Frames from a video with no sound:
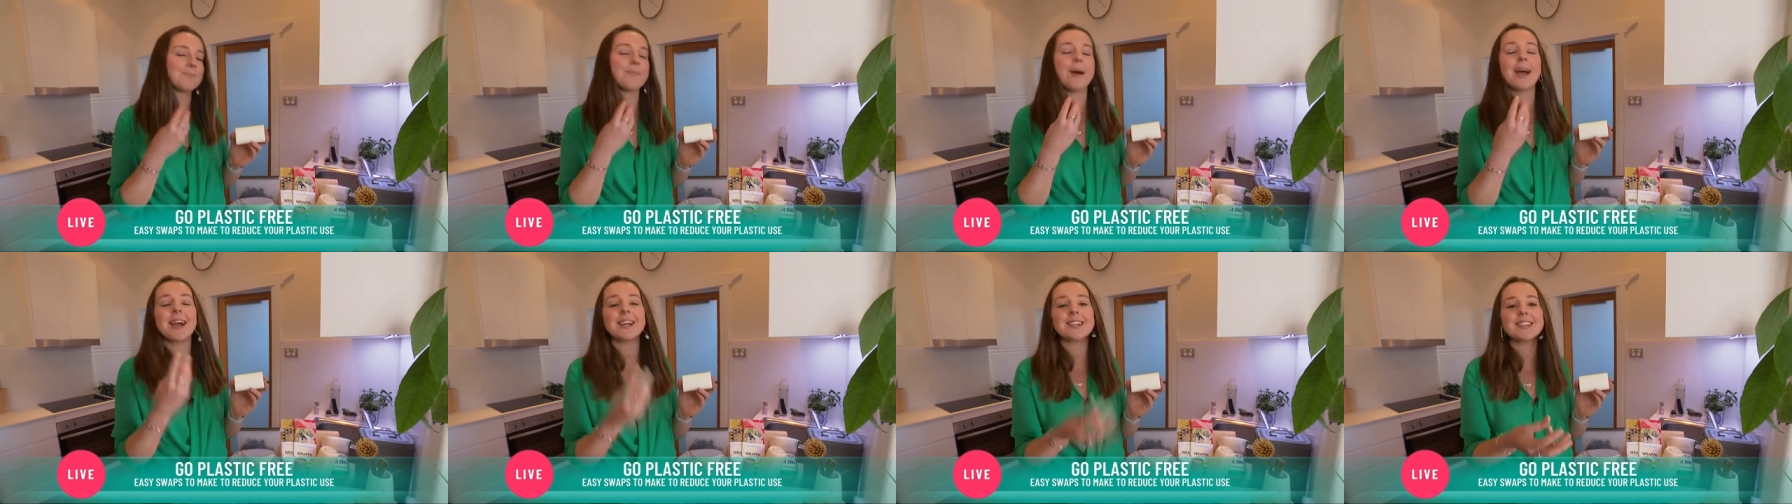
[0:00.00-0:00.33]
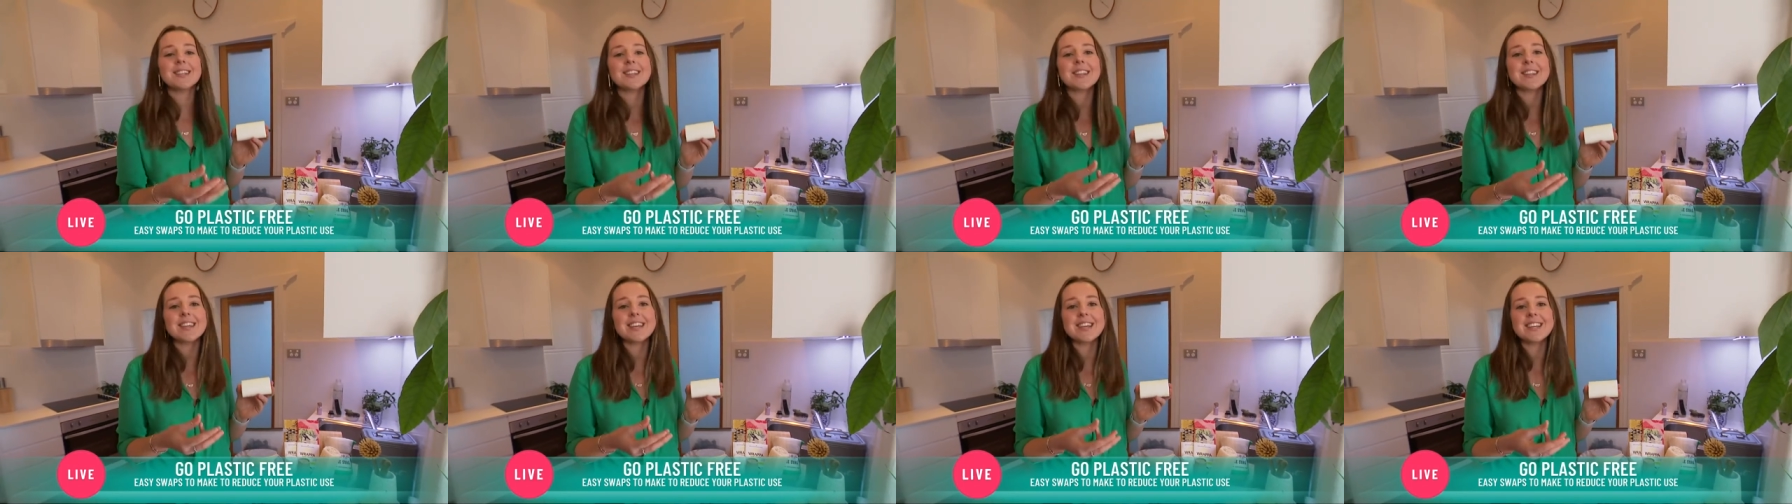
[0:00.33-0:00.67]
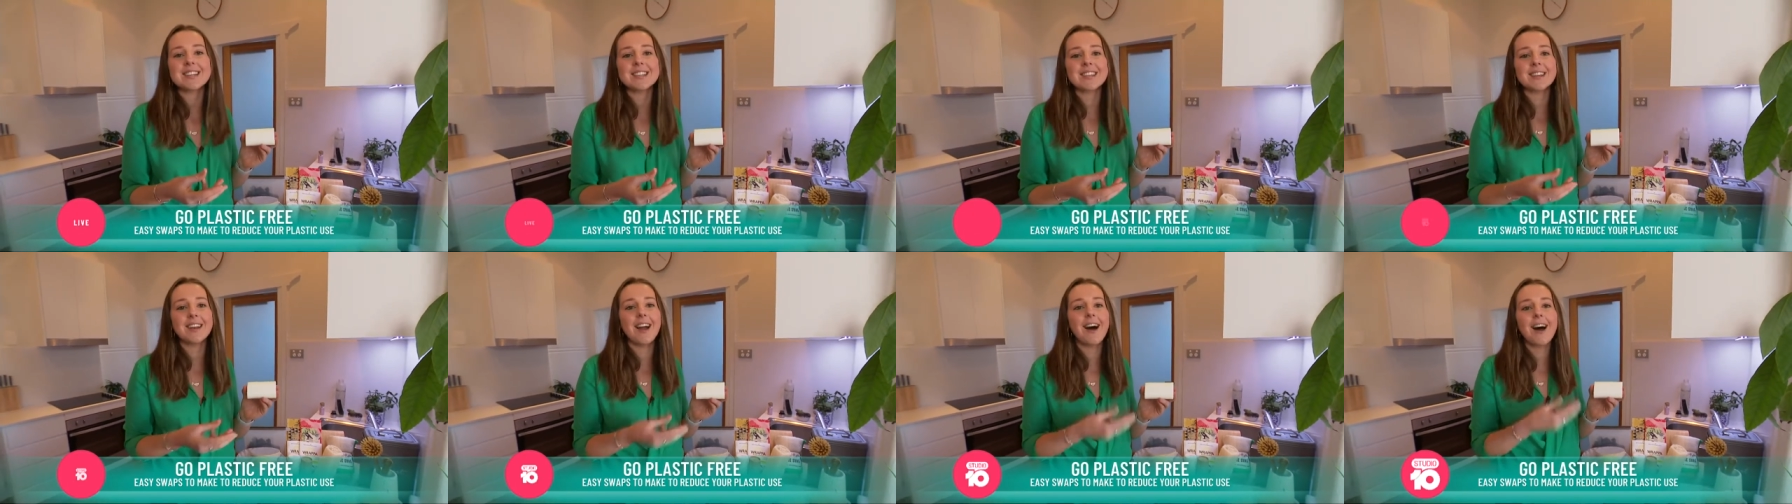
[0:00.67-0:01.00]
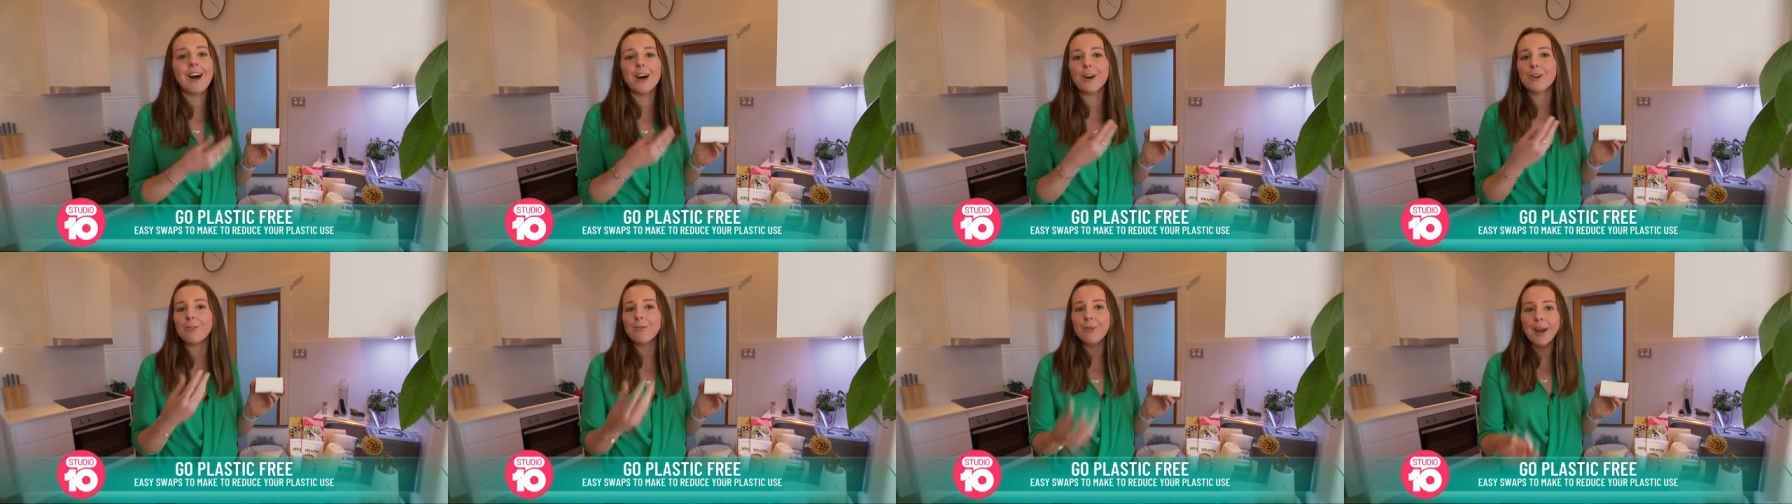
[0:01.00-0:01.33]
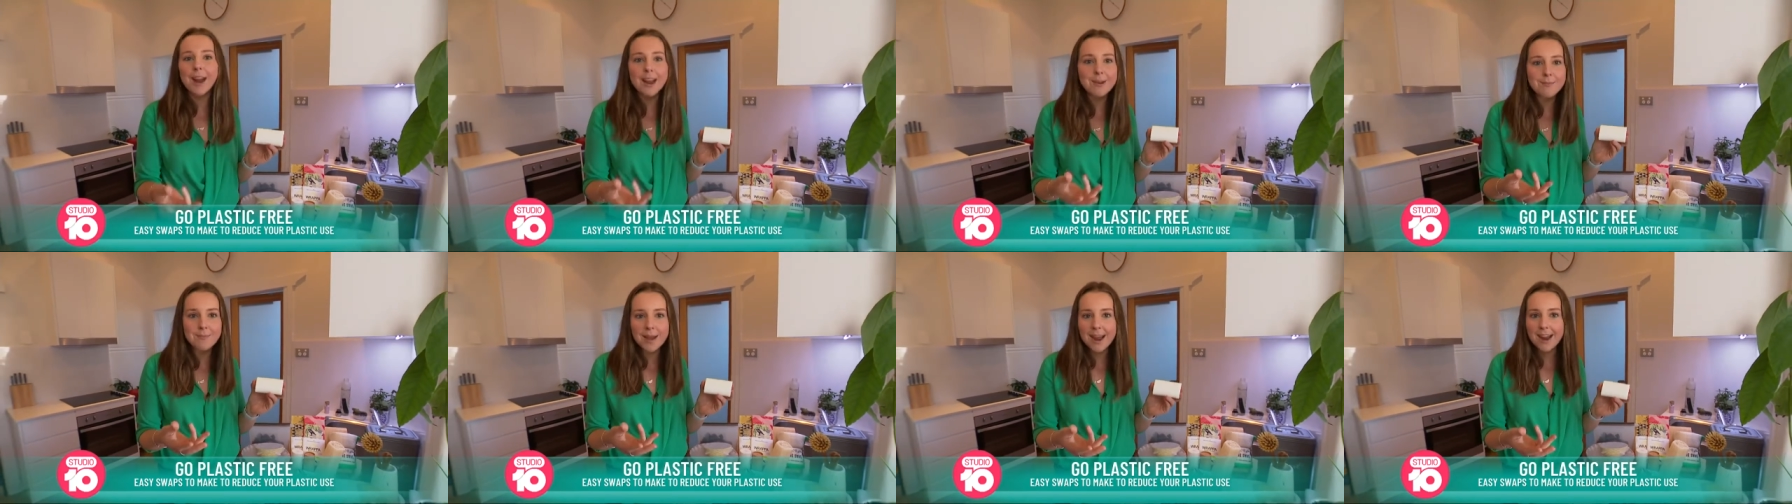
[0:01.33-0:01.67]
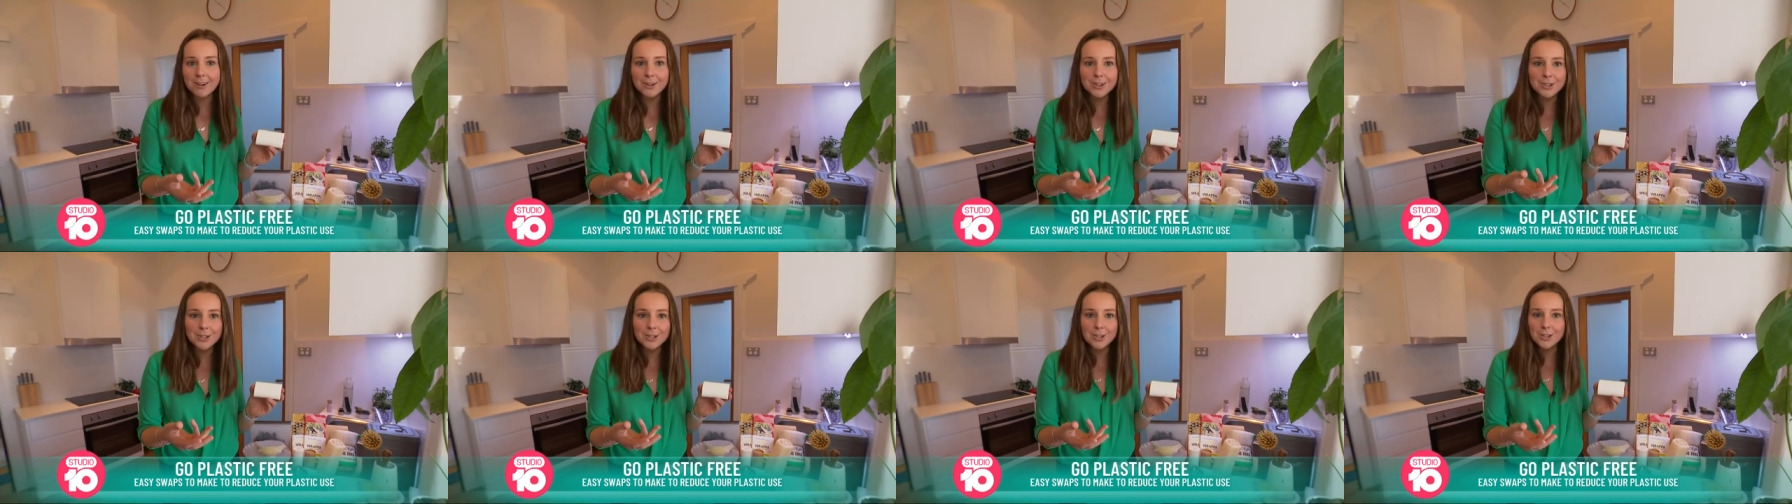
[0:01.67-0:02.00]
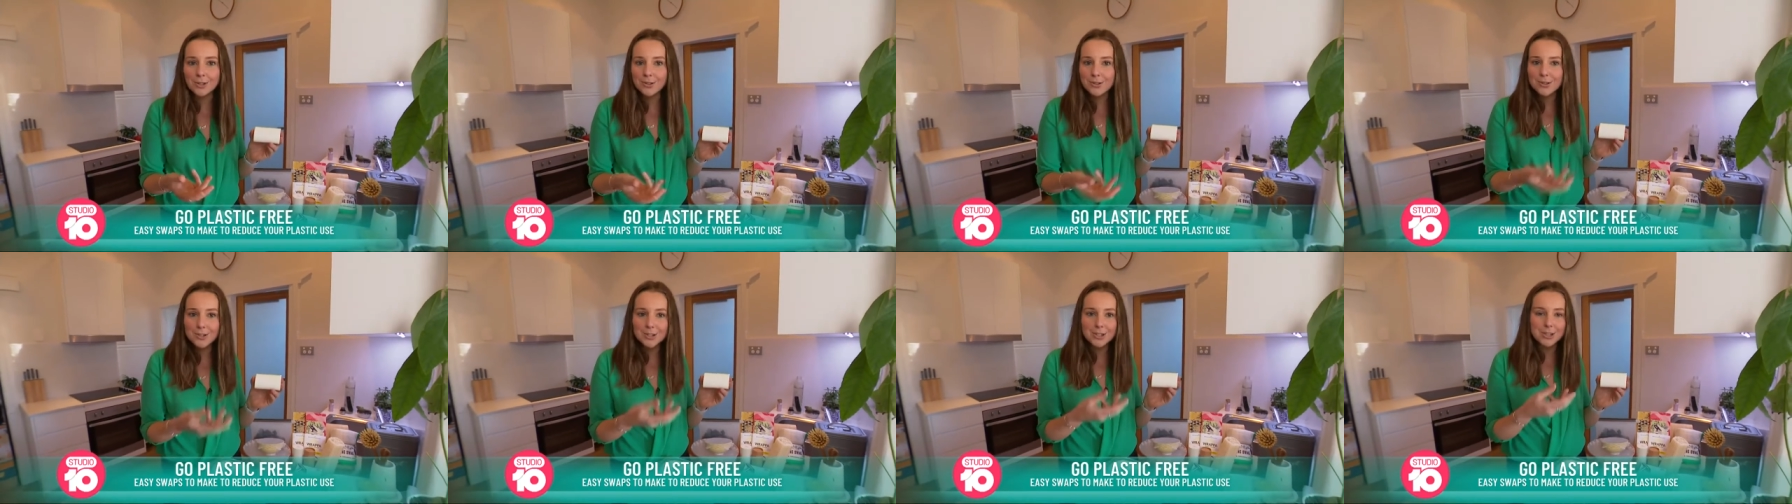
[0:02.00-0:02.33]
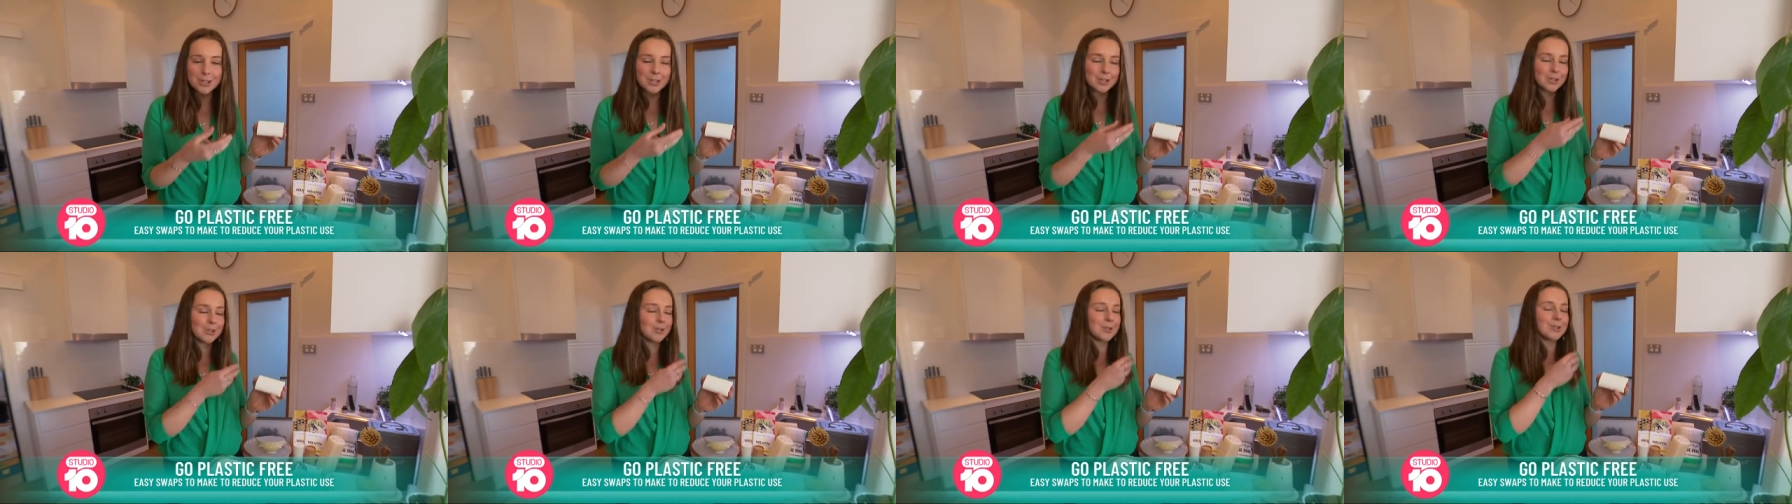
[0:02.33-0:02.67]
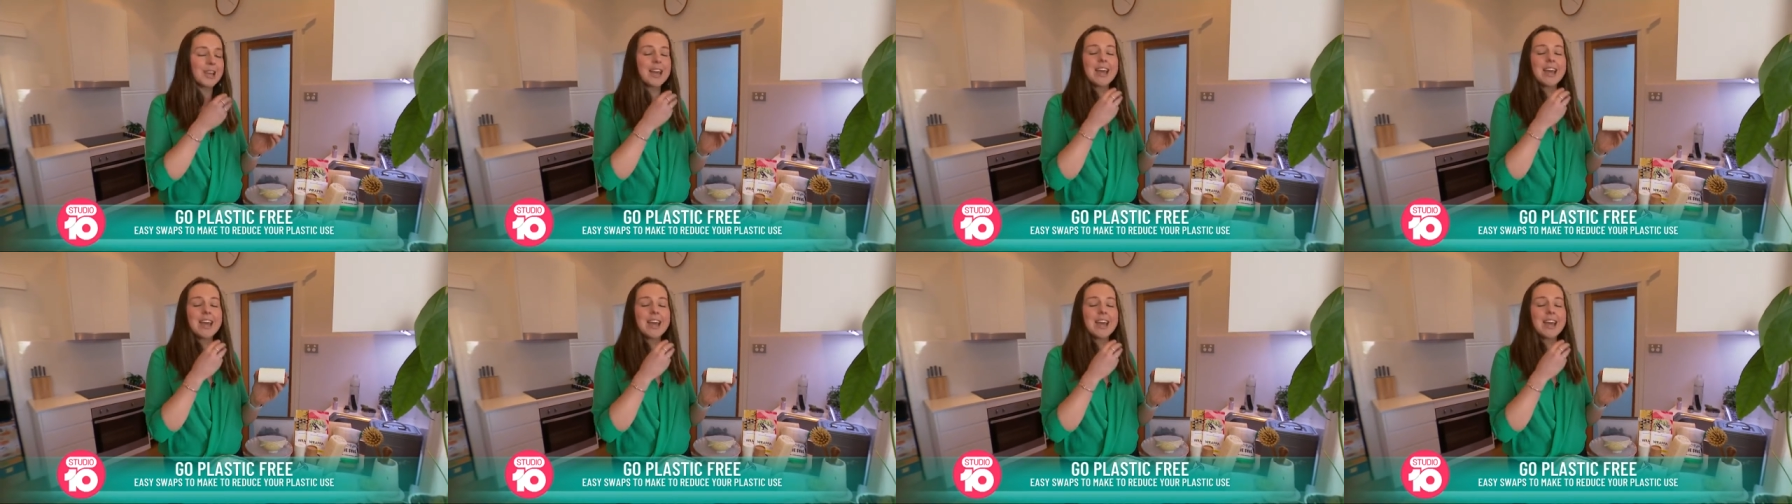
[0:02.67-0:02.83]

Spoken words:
back to things that our grandparents used to use